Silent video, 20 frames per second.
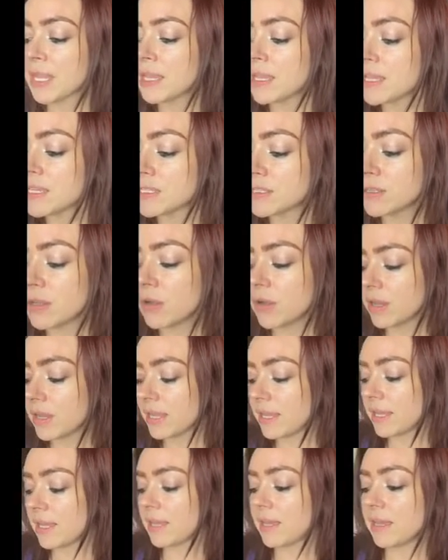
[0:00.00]
So
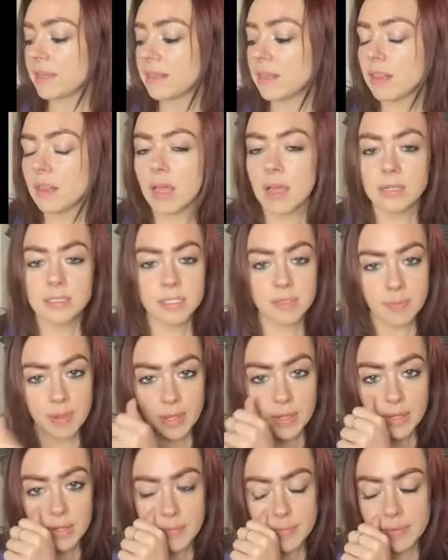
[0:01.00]
the long-term
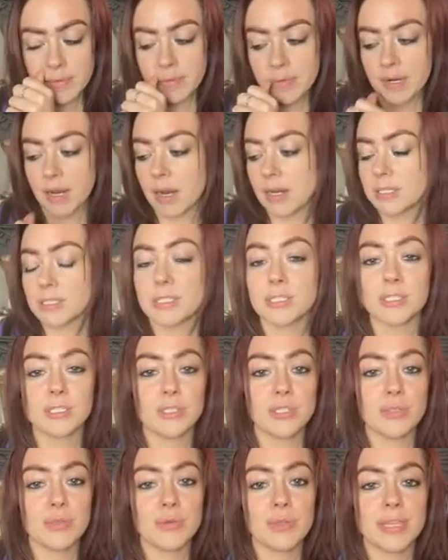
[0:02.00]
outcome in regards
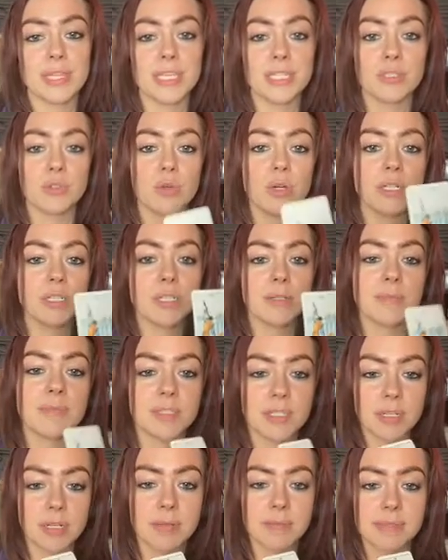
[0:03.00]
to the short-term
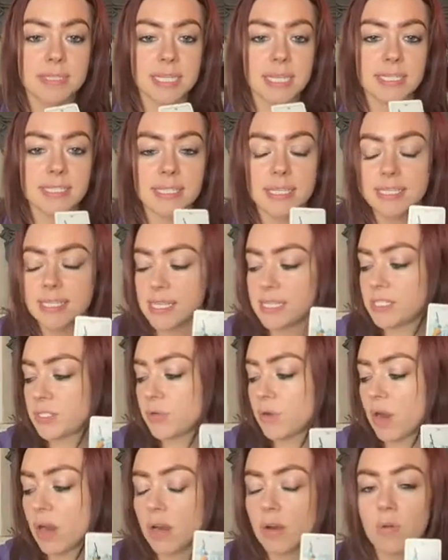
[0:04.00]
circumstances is
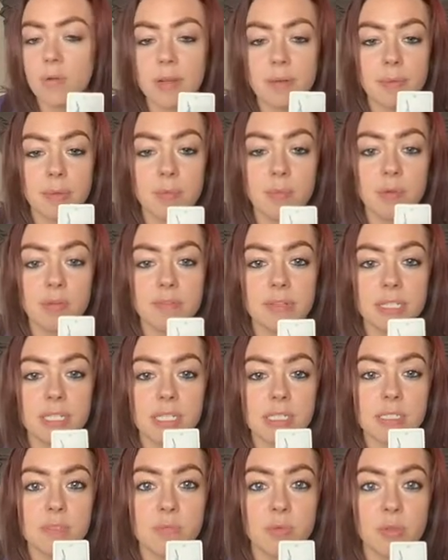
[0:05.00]
you are going to be moving to
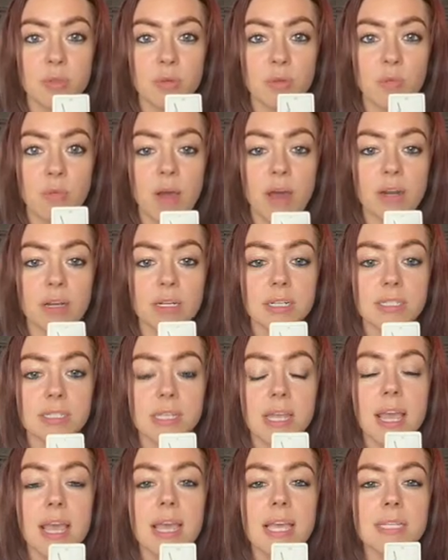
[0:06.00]
smoother waters,
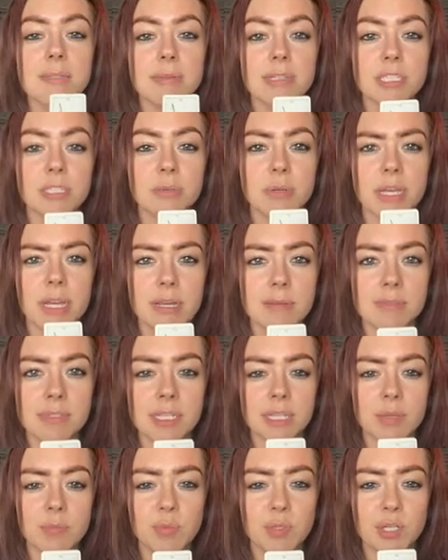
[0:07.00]
especially when it comes
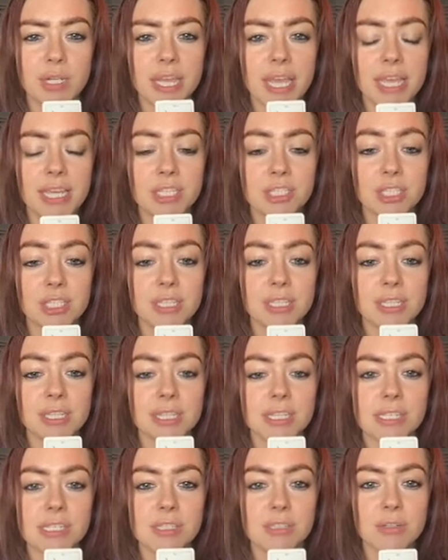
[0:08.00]
to communication, the
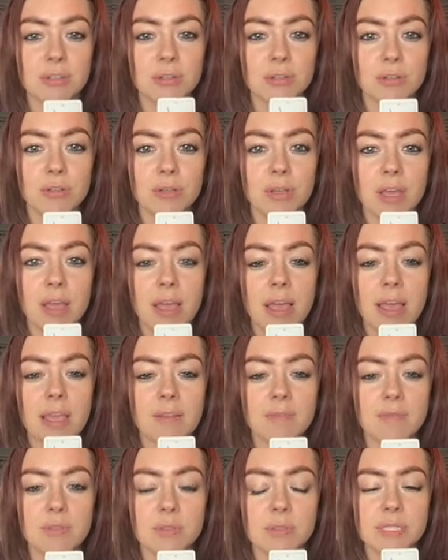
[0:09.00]
external
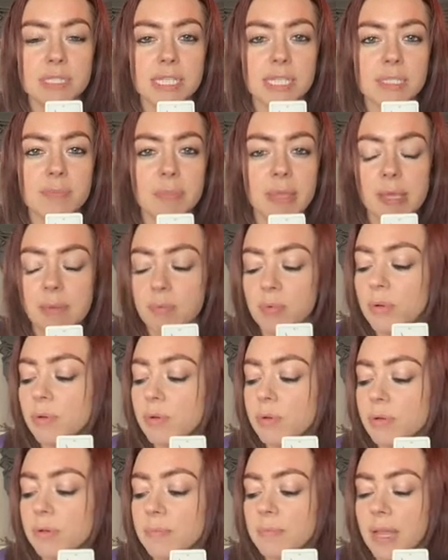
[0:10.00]
influences.
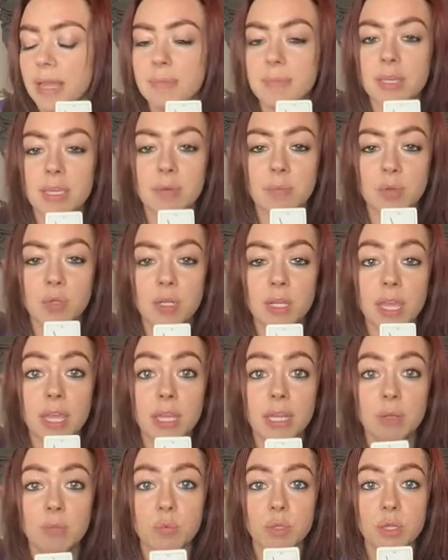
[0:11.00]
People might be
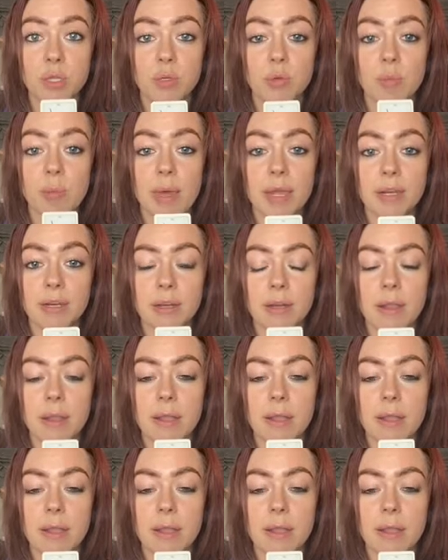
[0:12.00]
communicating with you better.